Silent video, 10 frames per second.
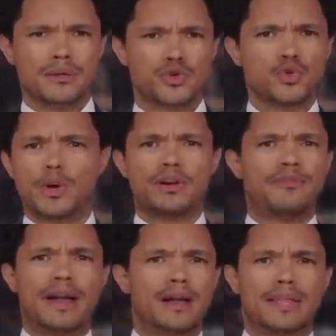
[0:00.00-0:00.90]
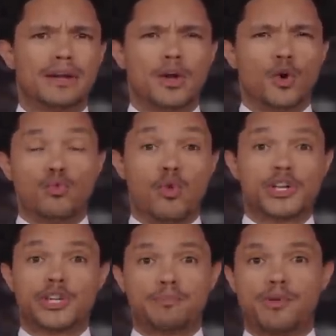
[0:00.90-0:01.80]
Soon we're going to find out that
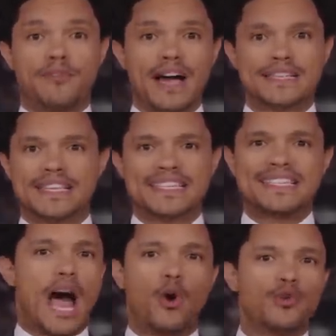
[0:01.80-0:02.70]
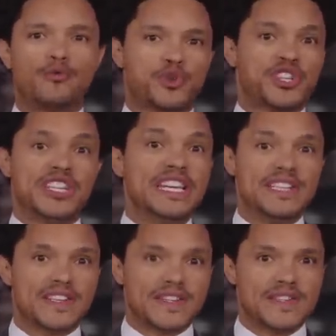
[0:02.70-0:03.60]
Russia provides the sound for
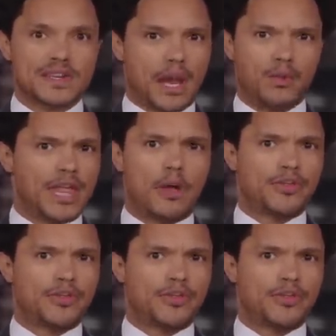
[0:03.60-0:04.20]
sneezes, and without